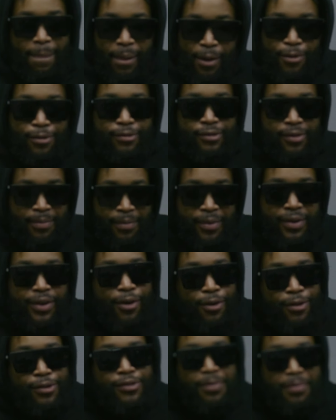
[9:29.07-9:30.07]
Those
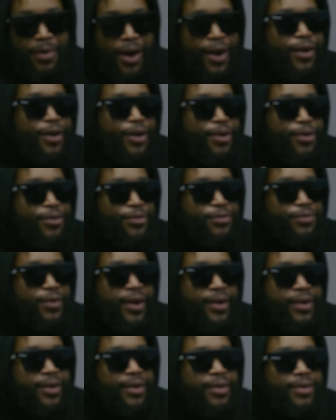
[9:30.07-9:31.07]
are my goals
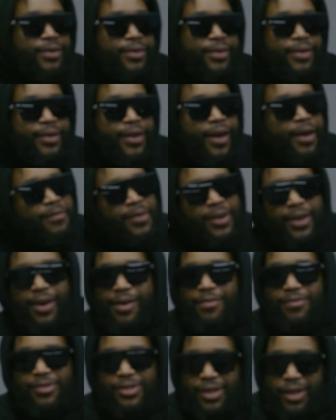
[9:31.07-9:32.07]
right now. Having
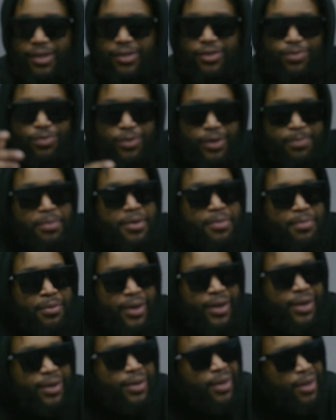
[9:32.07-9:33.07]
conversations with people
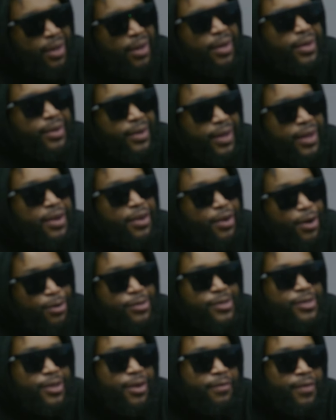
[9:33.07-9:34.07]
that know
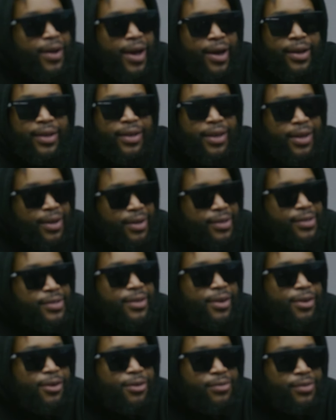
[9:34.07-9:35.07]
stuff, how to get into
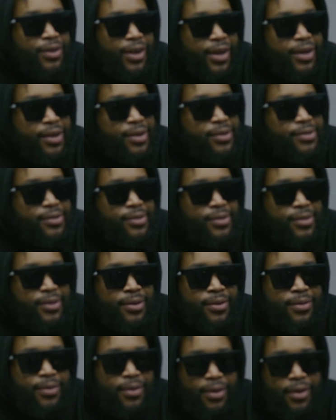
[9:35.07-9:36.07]
those lanes and
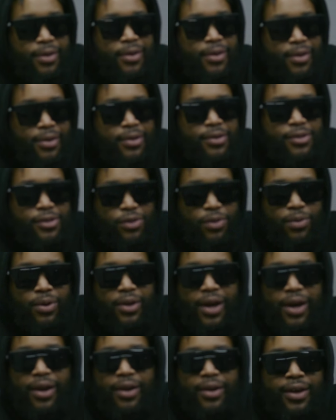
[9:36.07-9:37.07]
stuff. So a
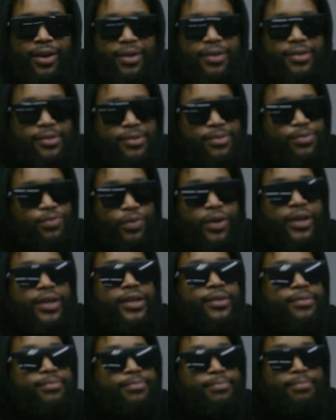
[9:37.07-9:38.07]
lot of that is
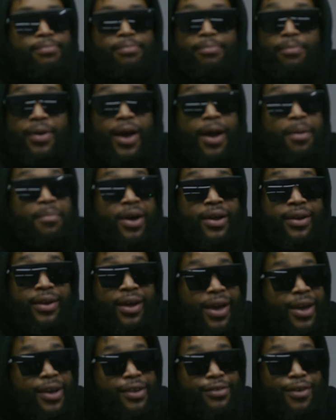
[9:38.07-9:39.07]
really how my
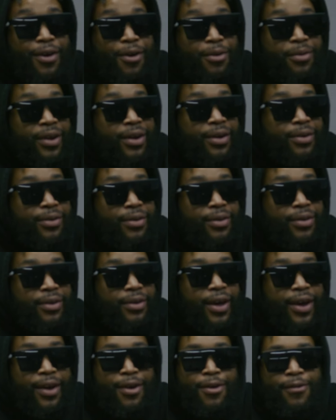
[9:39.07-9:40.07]
days go now.
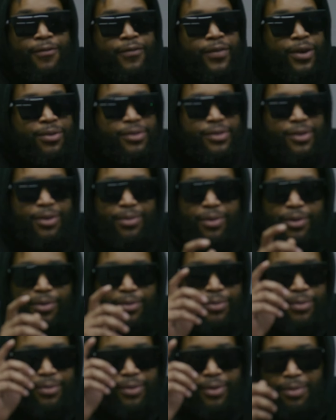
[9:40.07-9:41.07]
Like I don't focus on
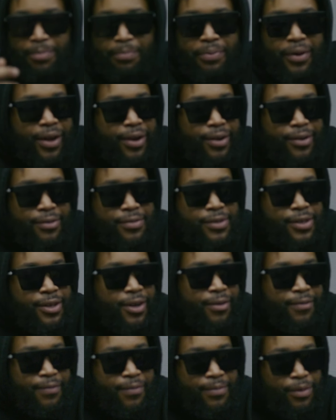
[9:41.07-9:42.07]
no competitive
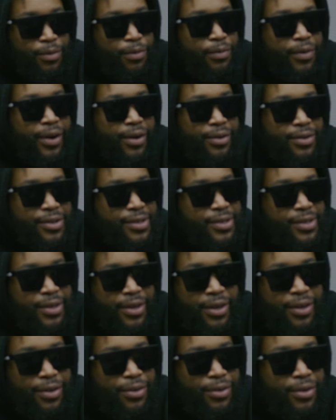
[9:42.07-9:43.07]
stuff around the
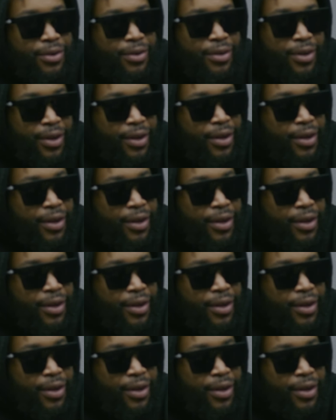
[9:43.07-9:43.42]
city or